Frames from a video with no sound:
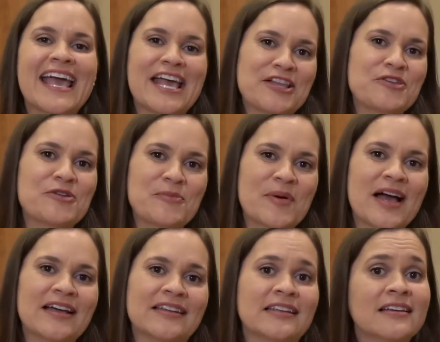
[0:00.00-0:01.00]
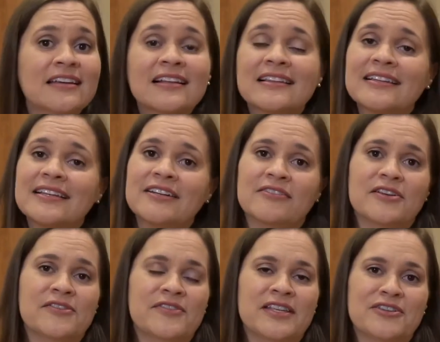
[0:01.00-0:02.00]
and your body clear
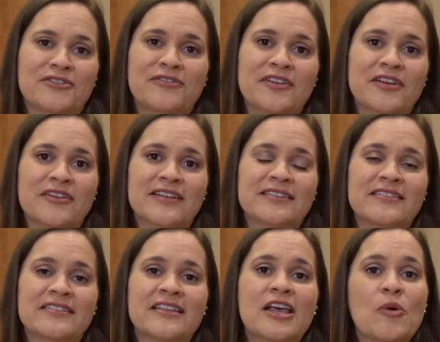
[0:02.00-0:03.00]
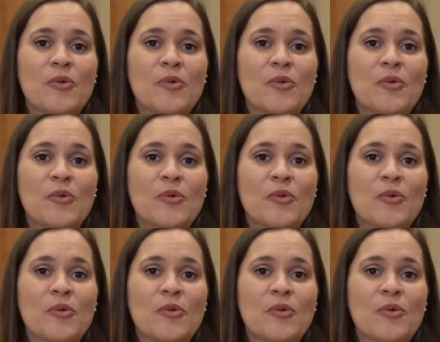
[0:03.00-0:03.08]
of interference.